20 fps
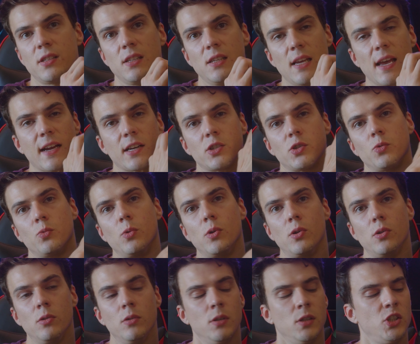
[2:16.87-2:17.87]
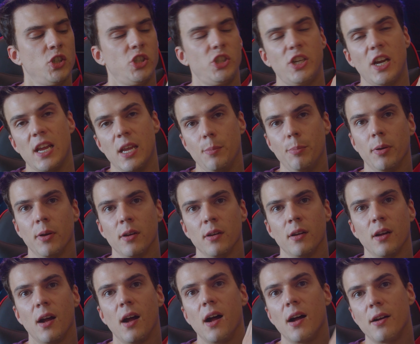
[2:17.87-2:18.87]
the actual shape
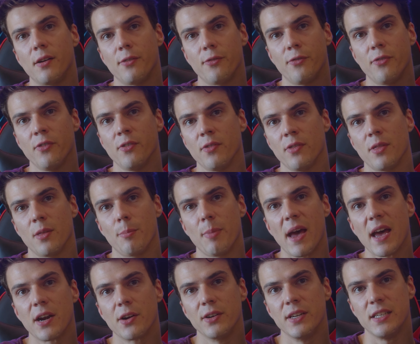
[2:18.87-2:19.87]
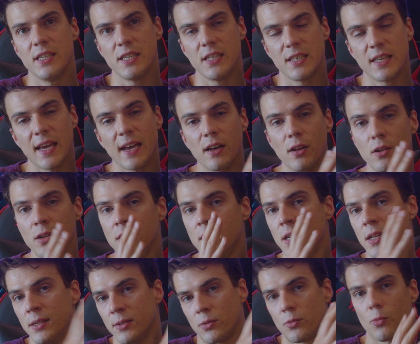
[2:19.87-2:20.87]
of the battery decal
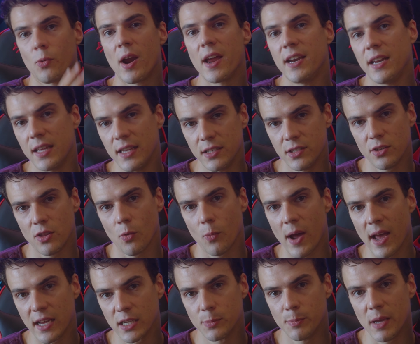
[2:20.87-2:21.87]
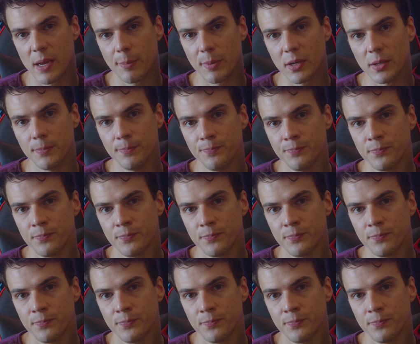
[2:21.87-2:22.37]
right into the wax paper.